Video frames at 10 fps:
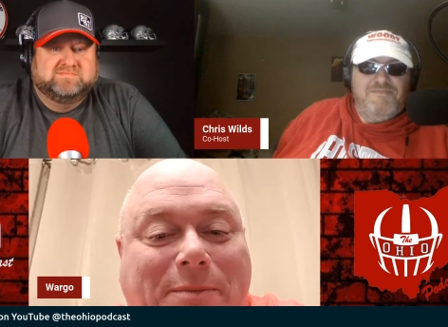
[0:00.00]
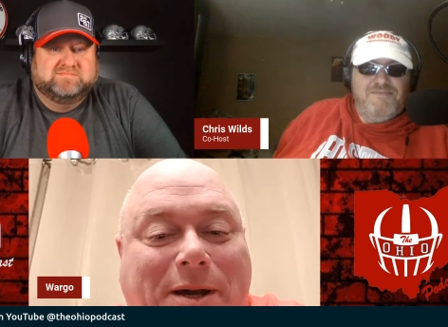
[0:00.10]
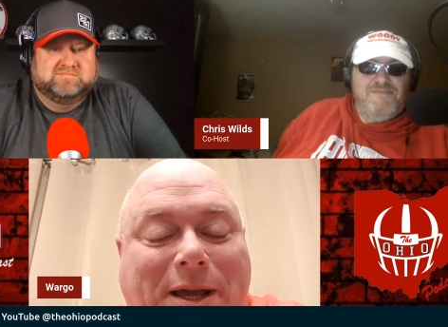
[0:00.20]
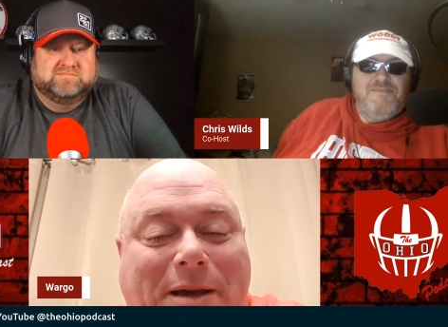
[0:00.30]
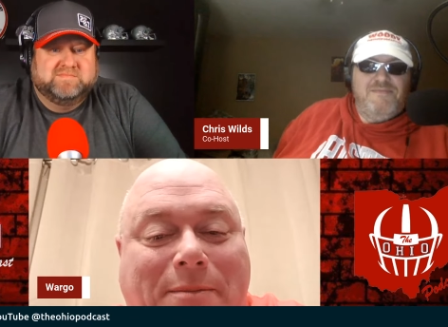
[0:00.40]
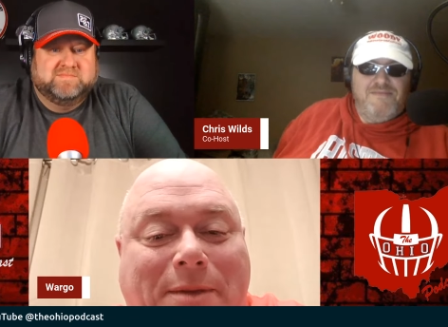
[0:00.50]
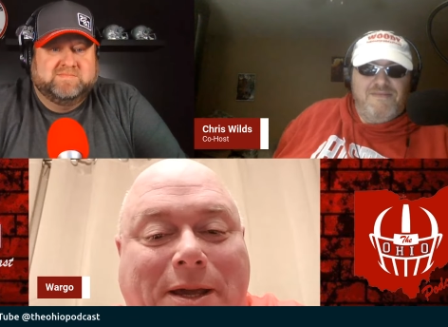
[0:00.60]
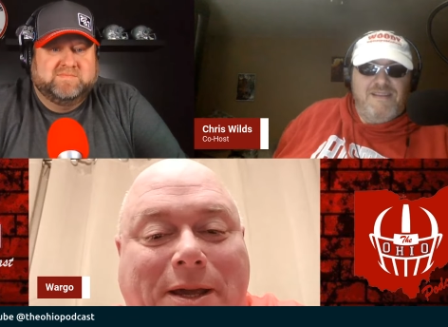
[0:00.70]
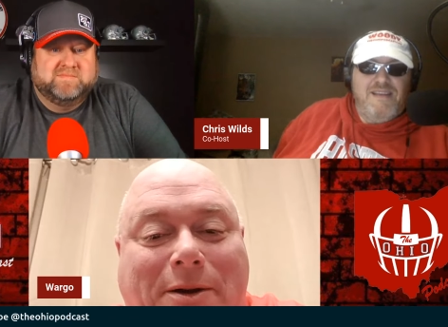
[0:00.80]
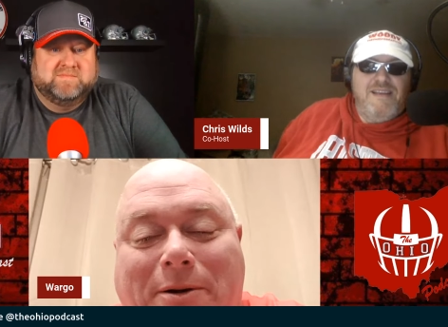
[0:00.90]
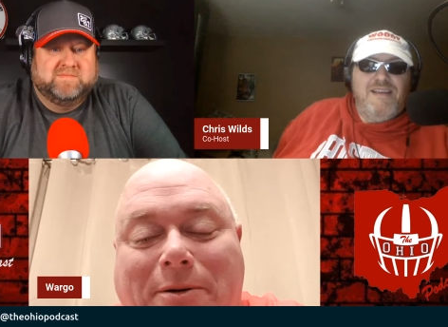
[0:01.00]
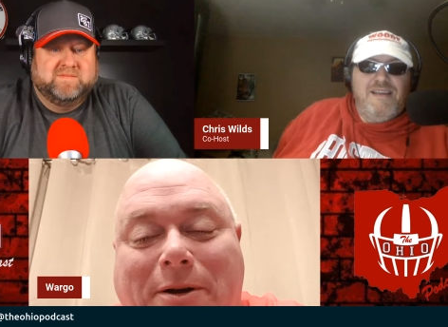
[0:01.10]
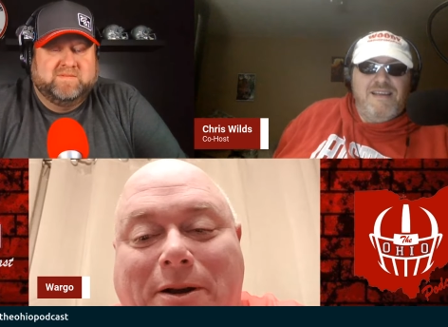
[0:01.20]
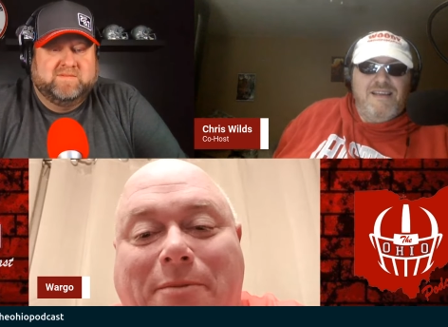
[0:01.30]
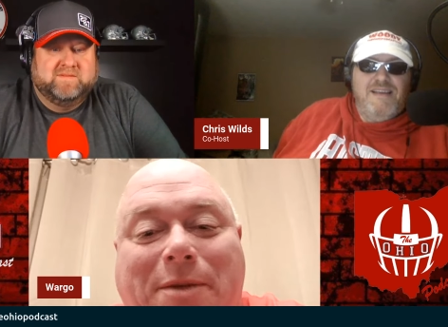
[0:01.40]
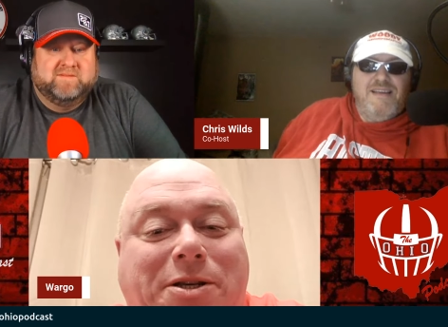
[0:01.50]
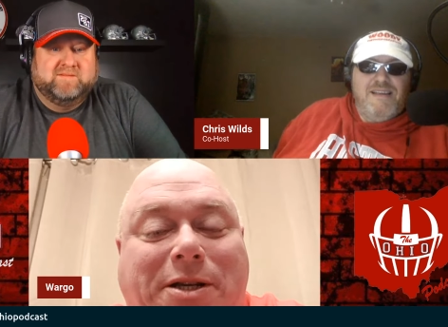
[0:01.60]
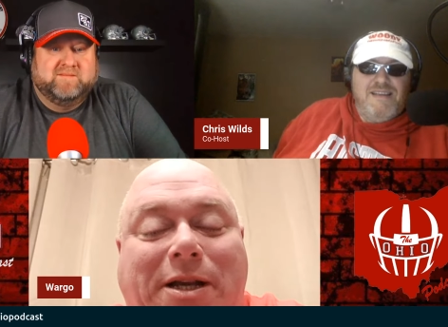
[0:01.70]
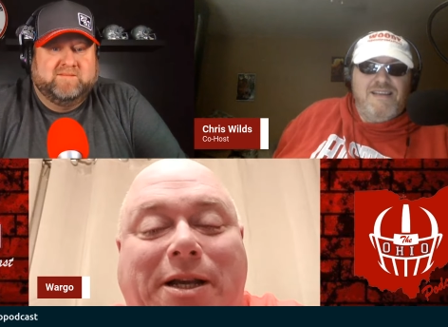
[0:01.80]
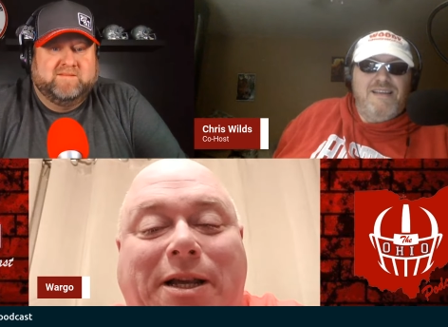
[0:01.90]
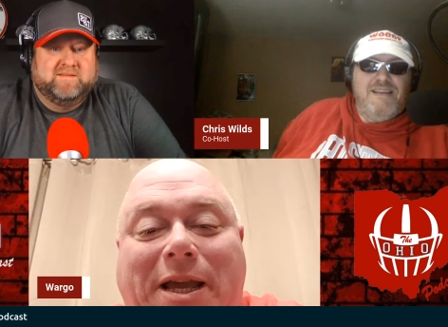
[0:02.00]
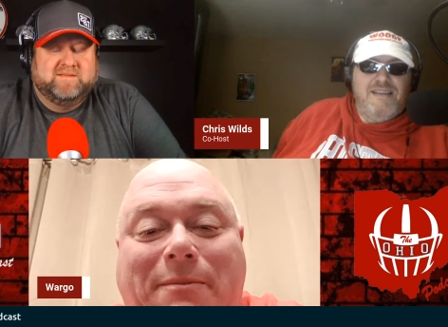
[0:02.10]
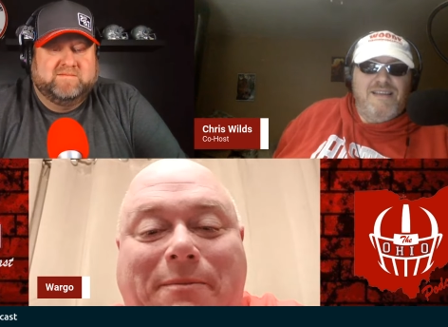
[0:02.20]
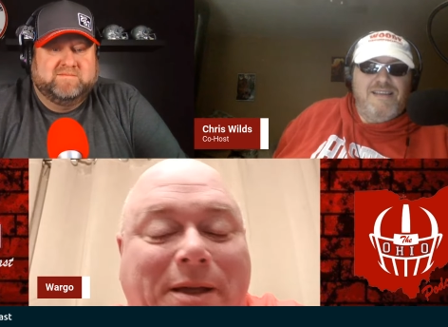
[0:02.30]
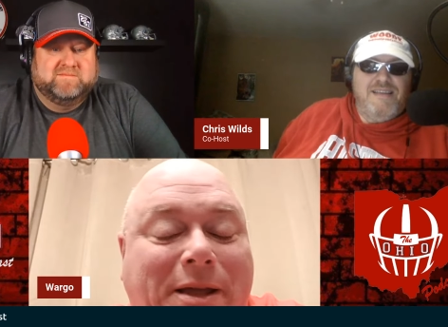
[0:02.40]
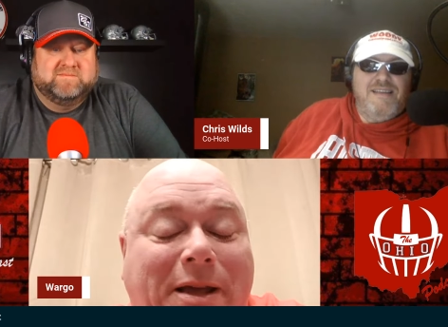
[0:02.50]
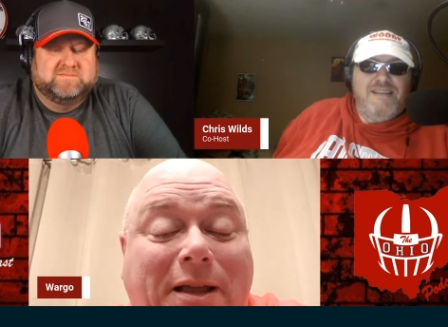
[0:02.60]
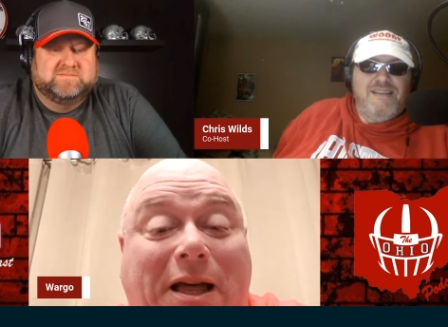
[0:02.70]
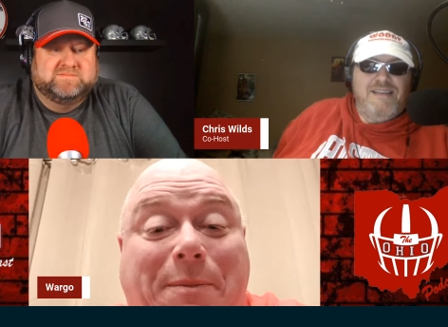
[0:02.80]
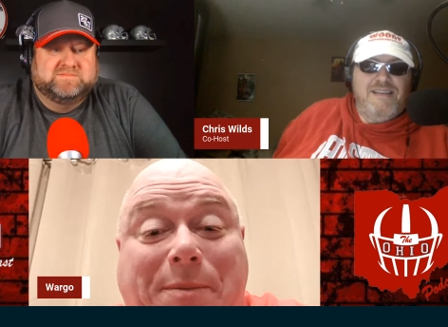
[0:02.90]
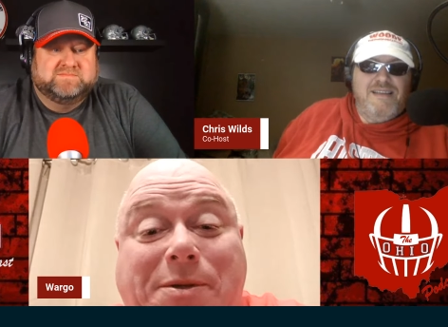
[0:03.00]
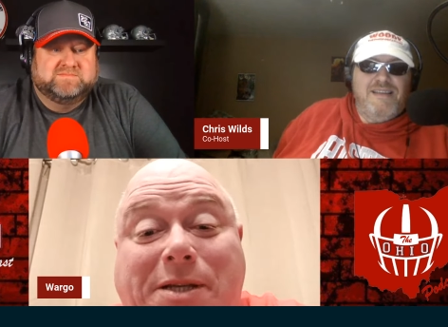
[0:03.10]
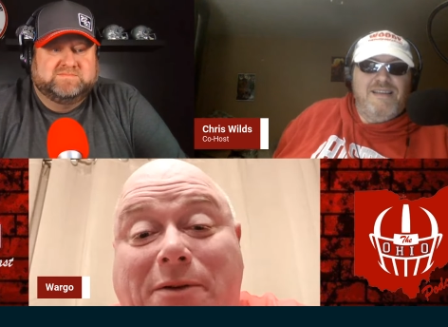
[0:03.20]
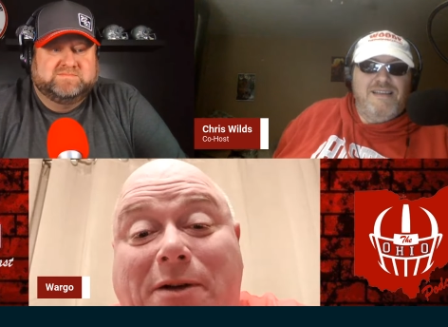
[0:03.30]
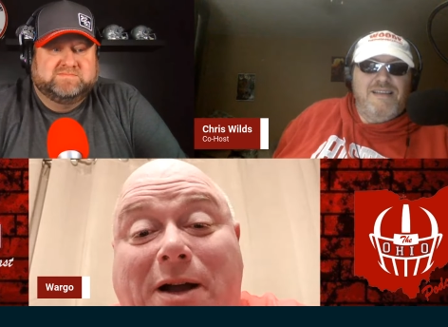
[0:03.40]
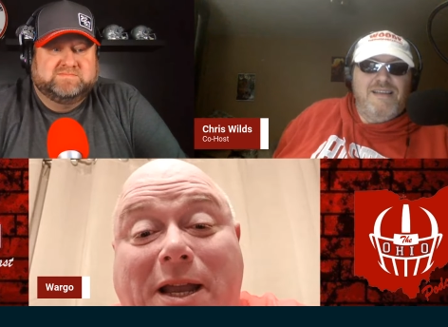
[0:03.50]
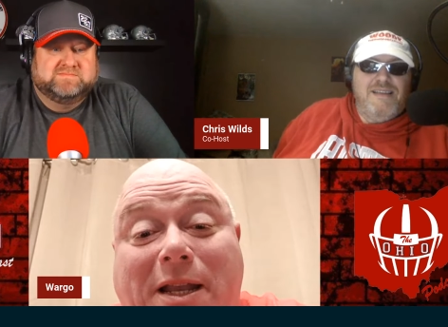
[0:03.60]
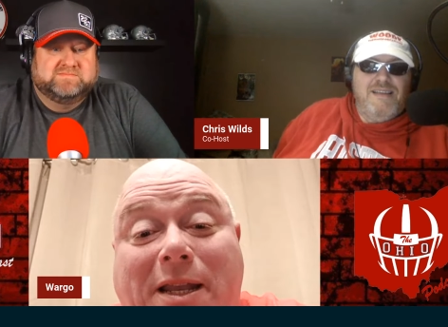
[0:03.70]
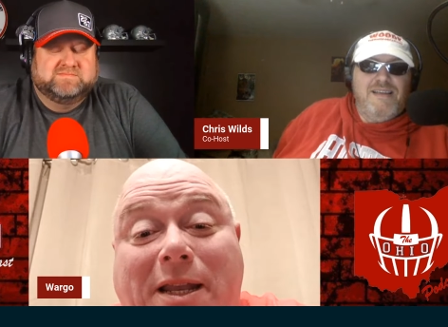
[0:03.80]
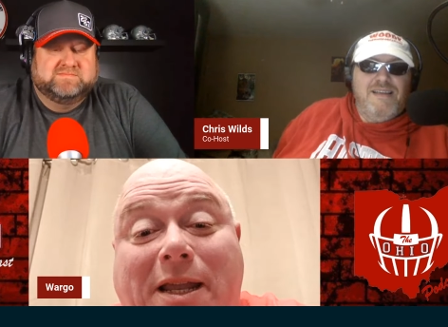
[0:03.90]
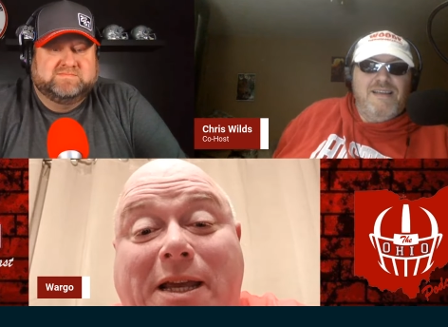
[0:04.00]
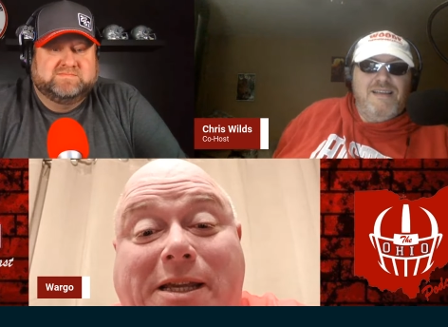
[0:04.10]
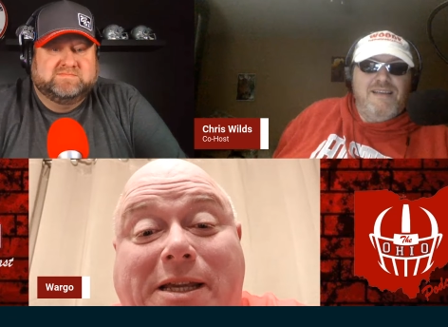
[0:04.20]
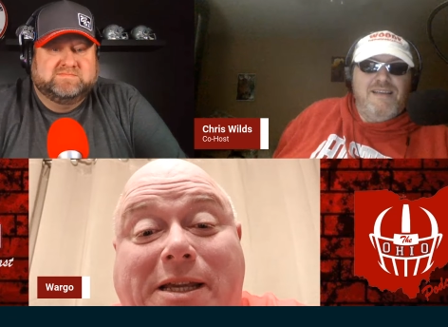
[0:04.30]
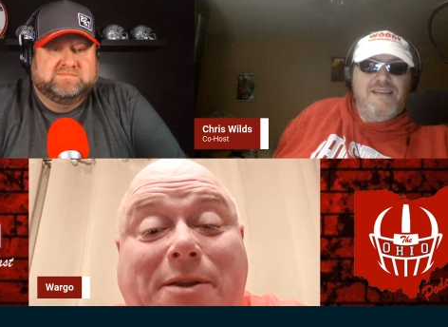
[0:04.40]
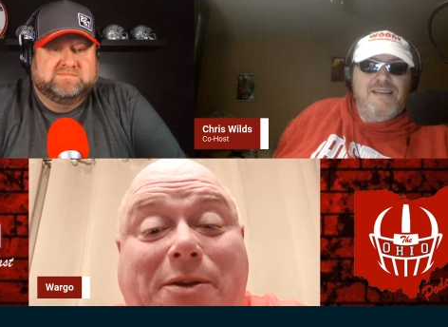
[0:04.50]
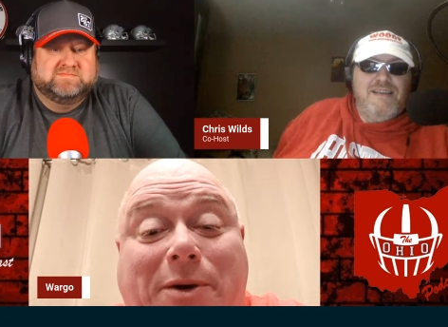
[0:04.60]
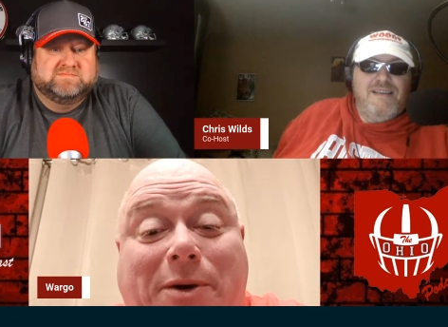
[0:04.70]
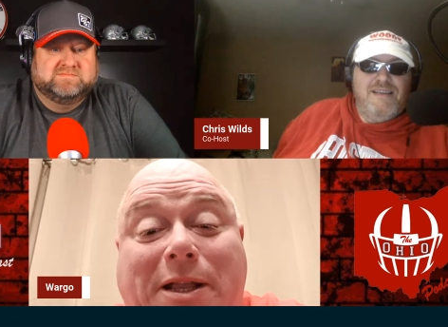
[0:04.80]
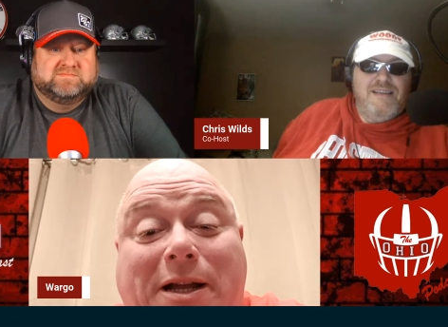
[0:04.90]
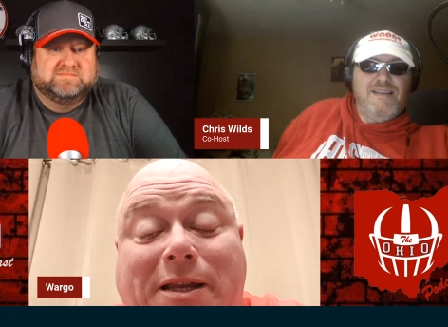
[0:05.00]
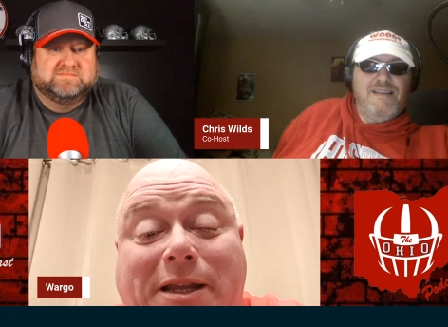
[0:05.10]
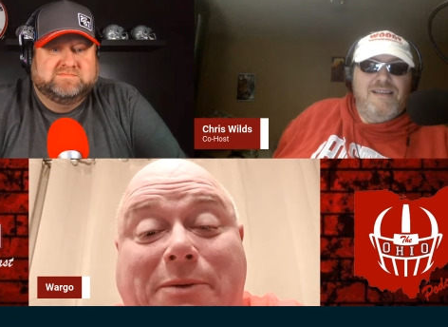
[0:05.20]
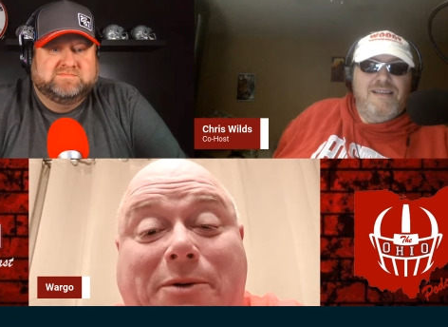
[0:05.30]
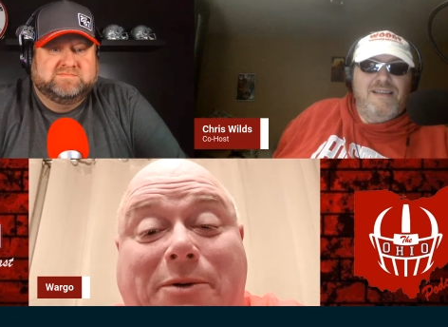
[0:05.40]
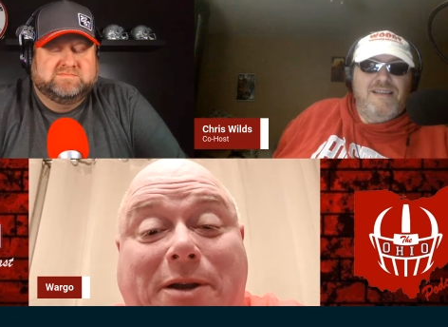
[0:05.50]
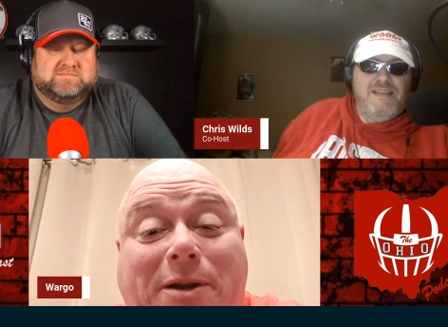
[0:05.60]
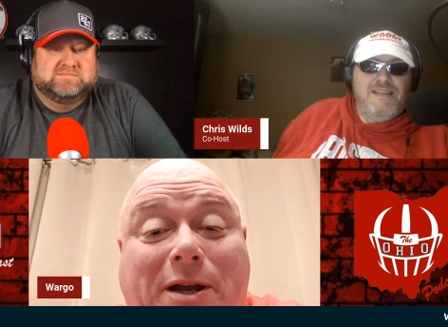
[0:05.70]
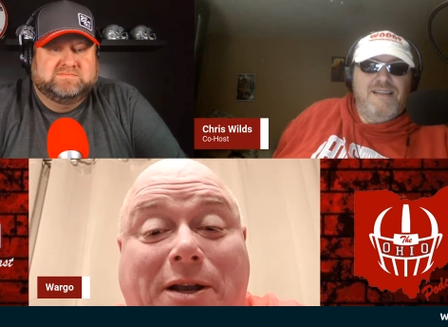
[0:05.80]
Speaker 1: Miami, or, you know, Michigan game. A lot of people say Ryan Day's game in 2019 where he won